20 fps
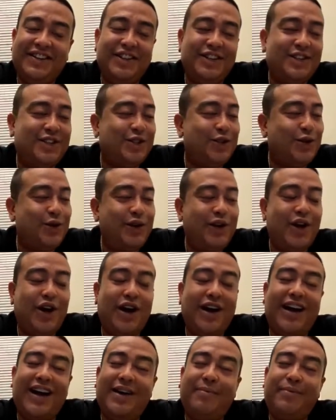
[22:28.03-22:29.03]
The studio,
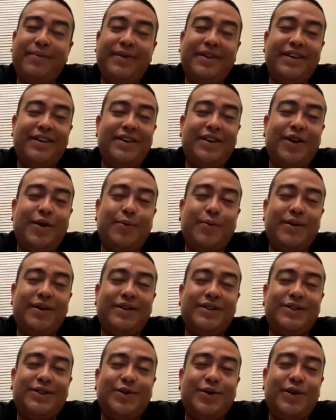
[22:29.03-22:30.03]
I'm in
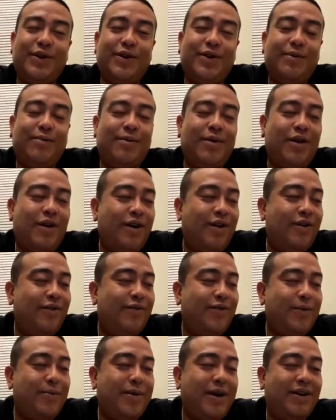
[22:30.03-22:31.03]
the studio tomorrow
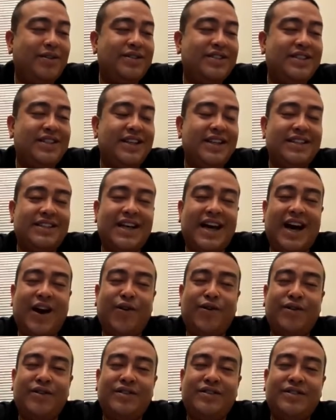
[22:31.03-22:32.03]
for about 6
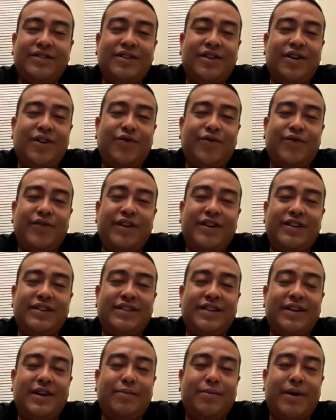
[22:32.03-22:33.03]
hours,
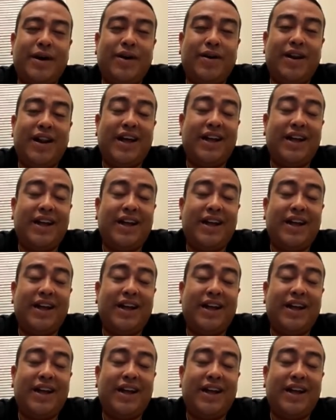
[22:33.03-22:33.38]
finishing about